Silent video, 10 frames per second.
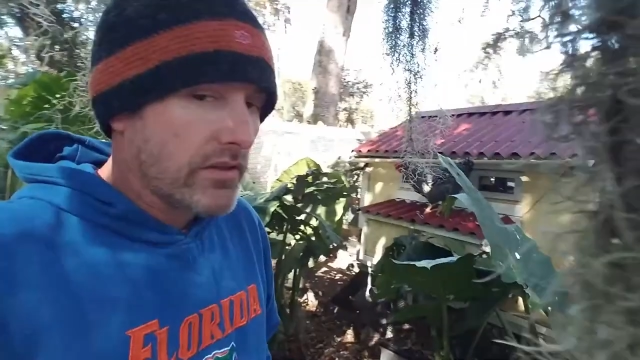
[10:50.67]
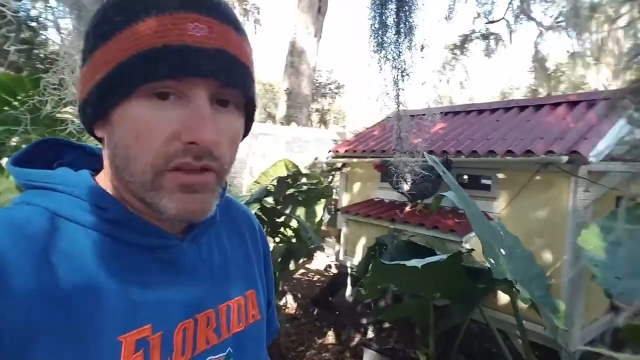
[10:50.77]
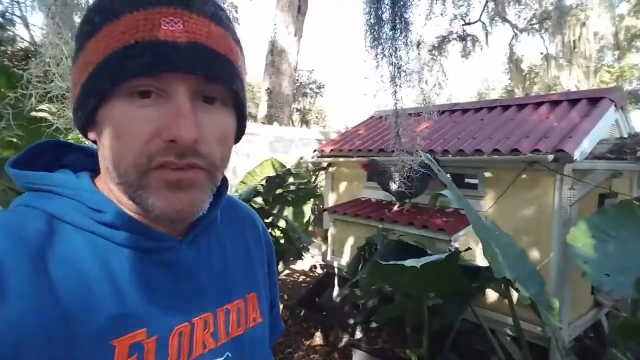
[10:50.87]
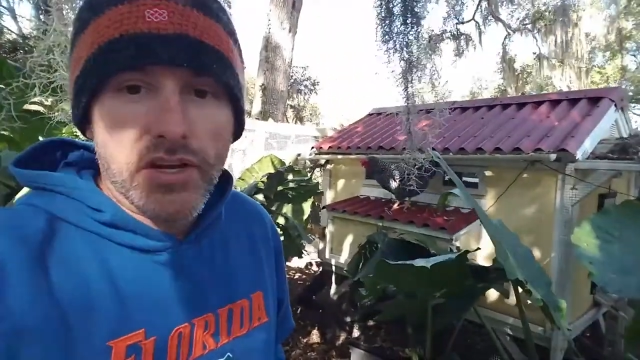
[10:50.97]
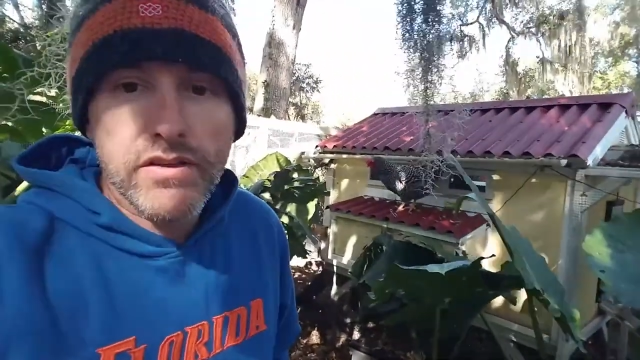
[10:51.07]

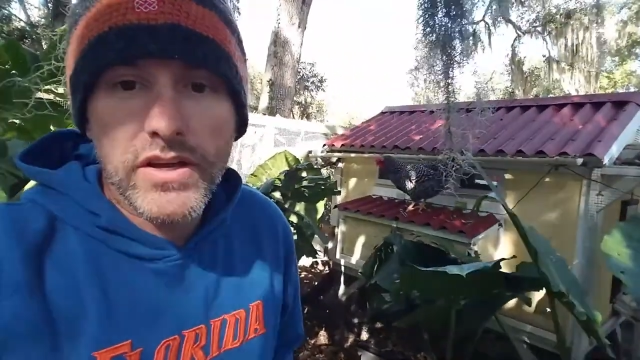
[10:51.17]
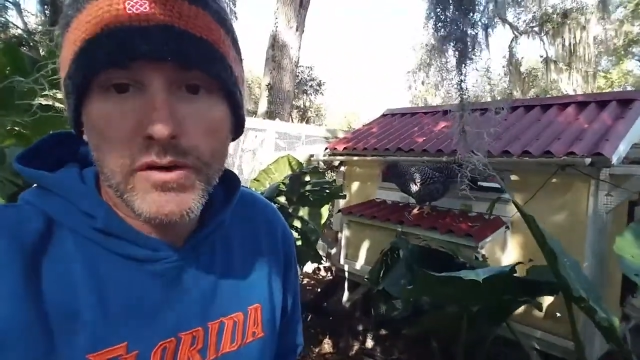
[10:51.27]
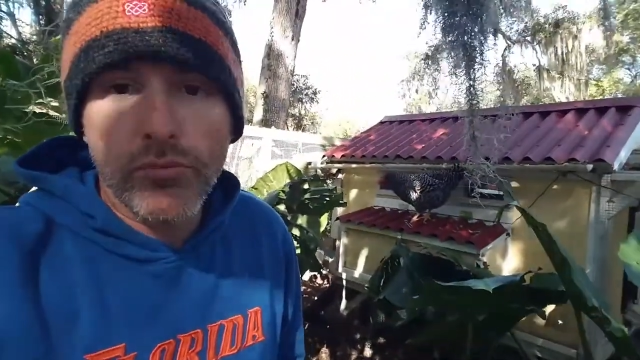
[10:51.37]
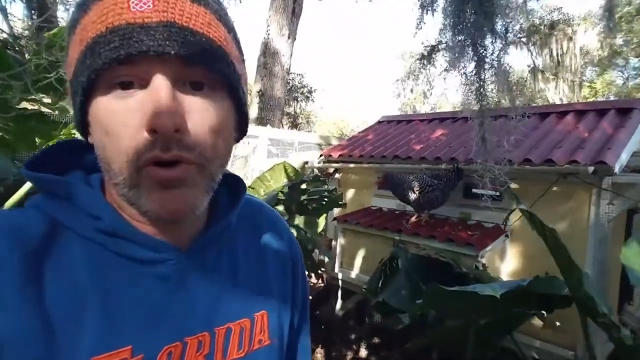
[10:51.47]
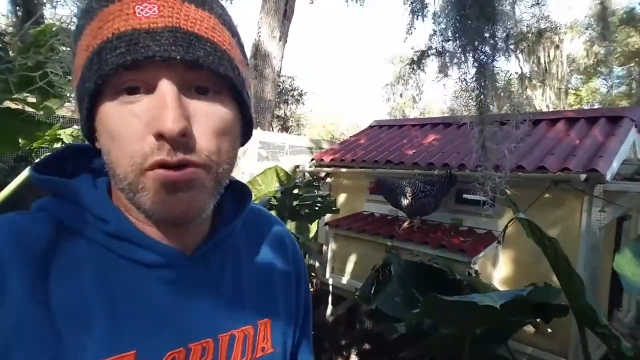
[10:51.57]
They'll tell you that
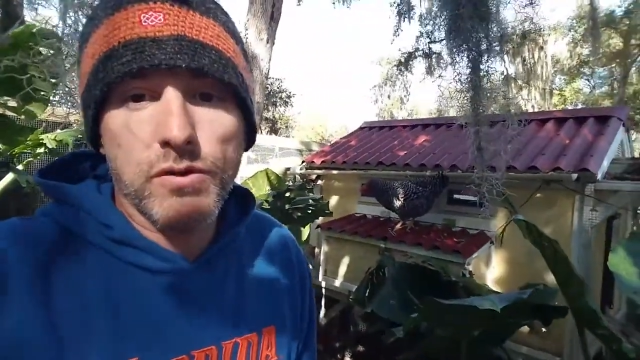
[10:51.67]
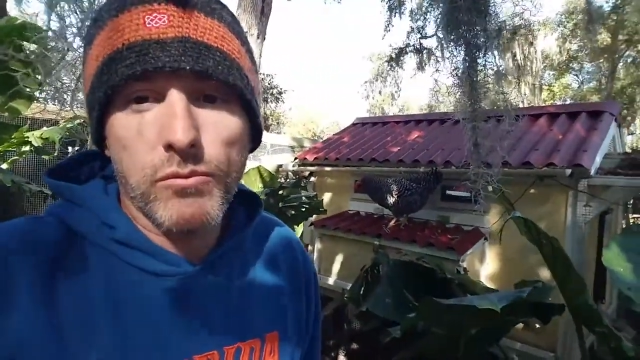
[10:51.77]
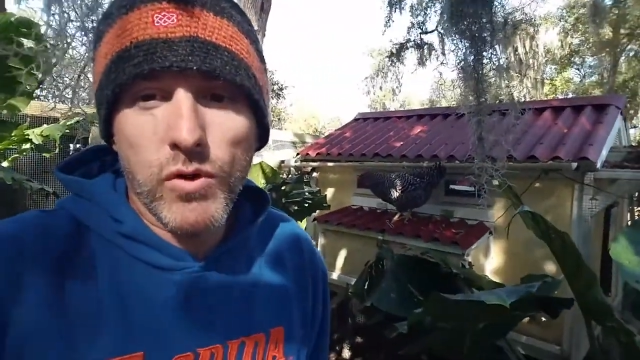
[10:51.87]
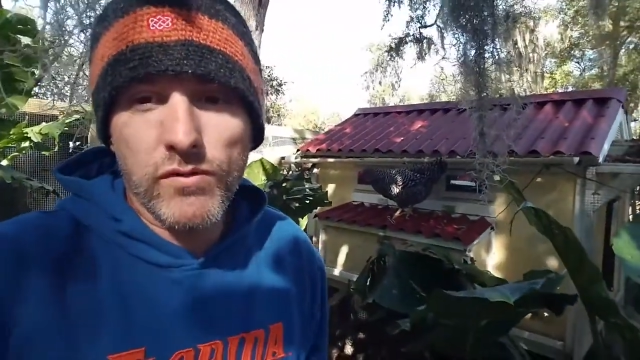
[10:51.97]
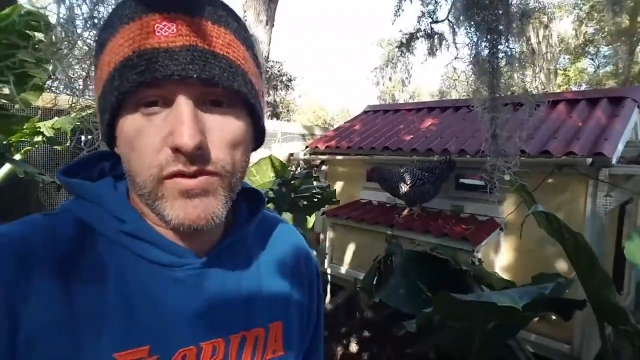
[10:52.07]
your birds will
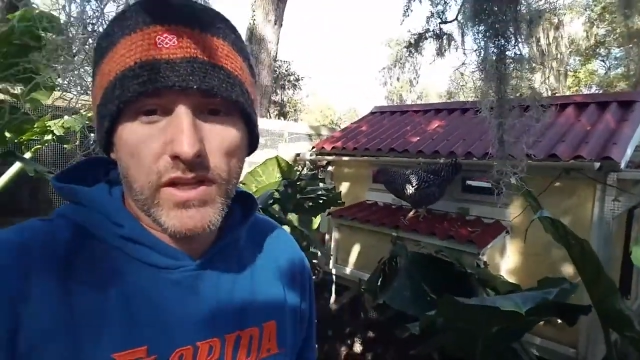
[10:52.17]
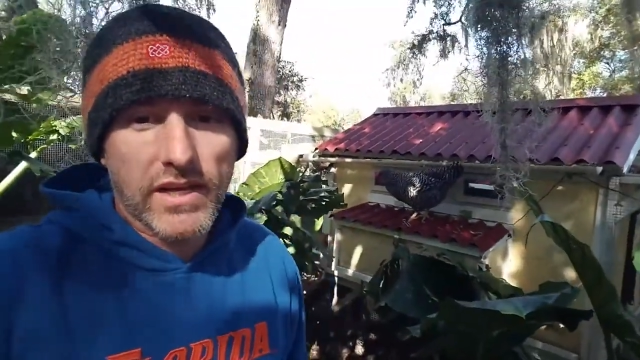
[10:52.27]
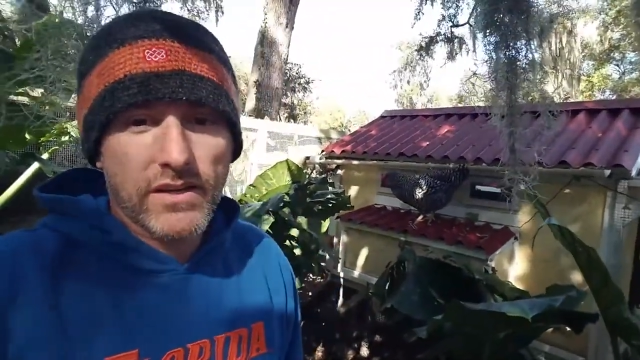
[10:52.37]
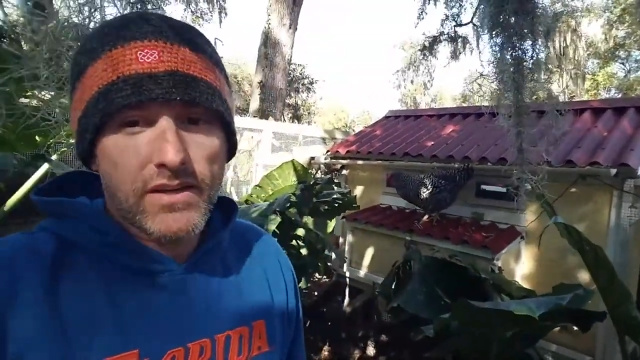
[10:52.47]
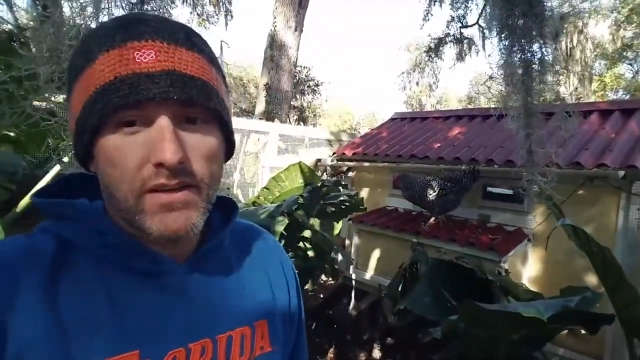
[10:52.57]
molt for
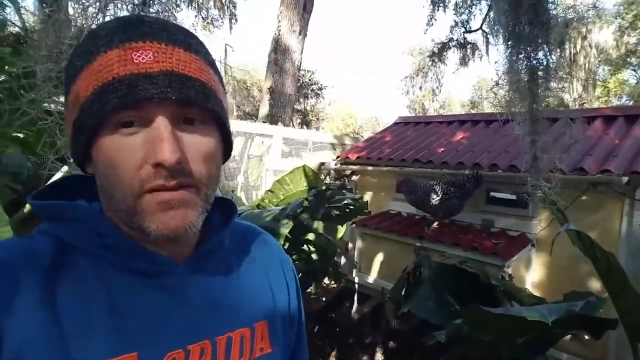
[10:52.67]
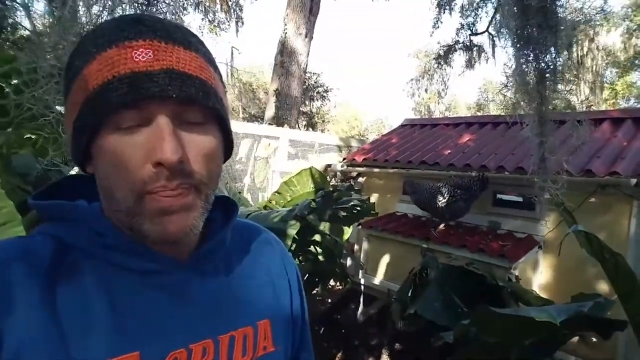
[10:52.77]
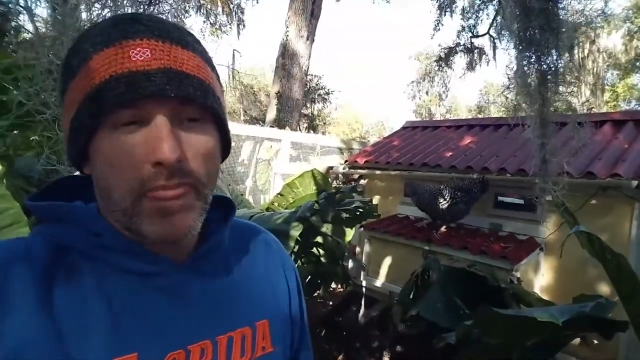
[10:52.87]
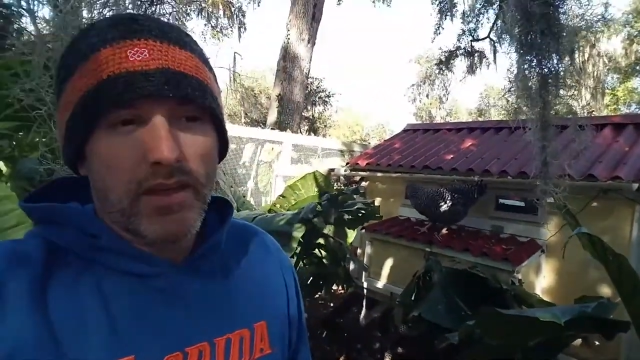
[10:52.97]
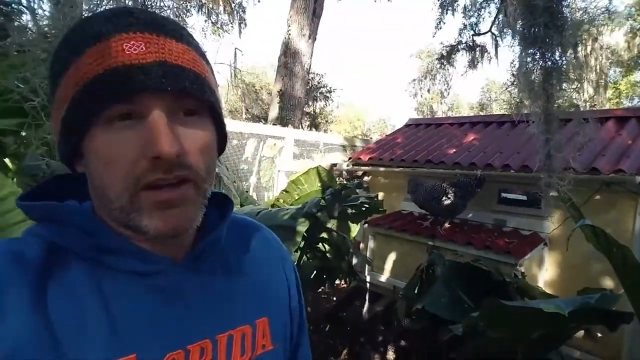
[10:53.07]
like
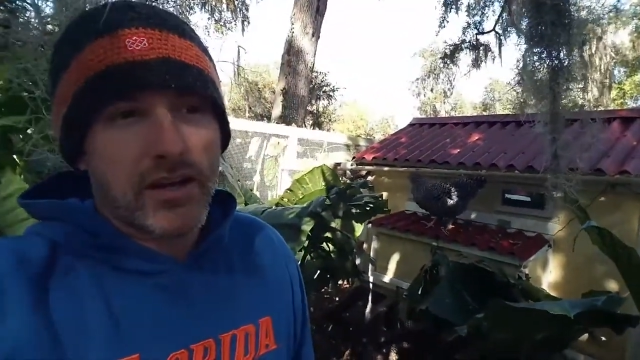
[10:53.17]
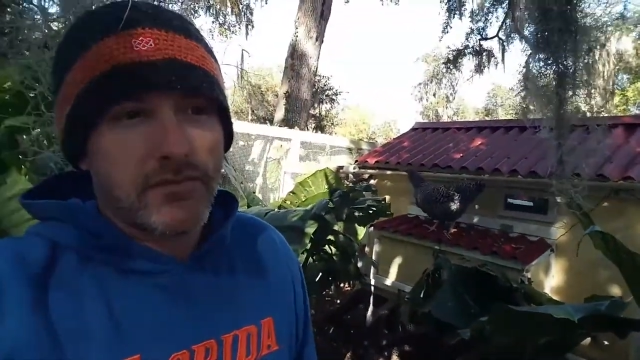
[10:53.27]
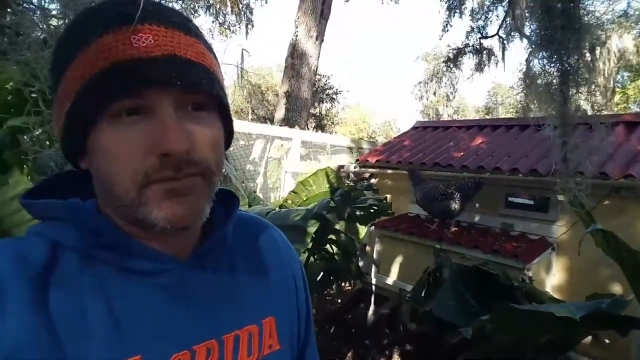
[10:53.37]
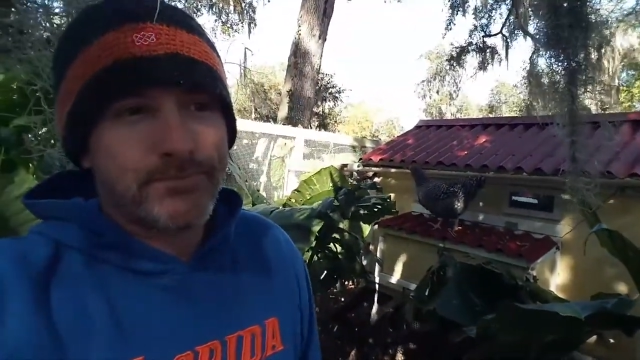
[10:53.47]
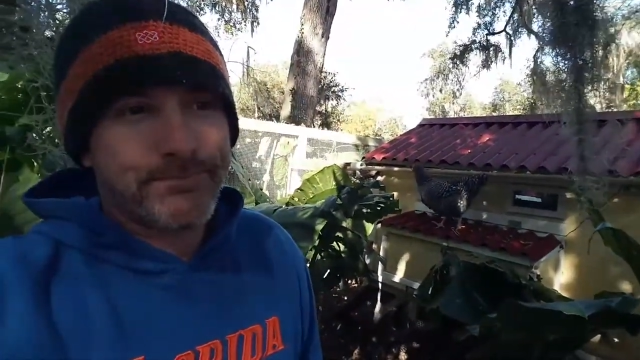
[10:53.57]

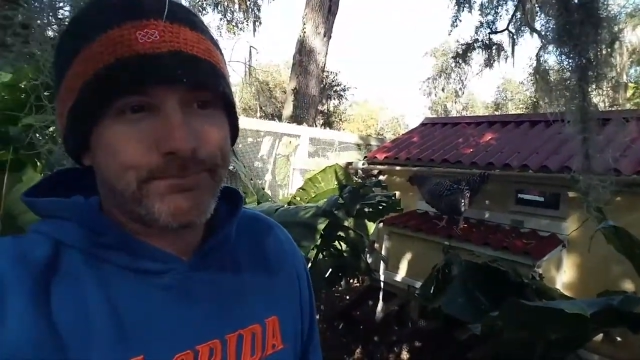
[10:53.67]
um,